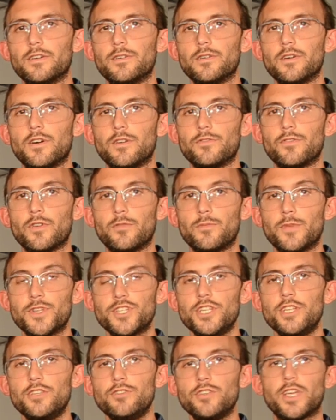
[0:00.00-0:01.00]
of a
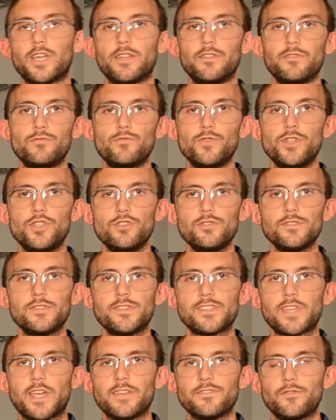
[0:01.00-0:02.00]
machine, you can reduce
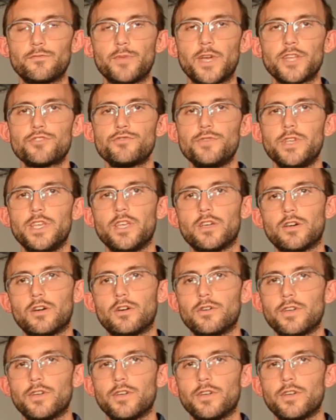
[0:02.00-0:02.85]
the size of battery or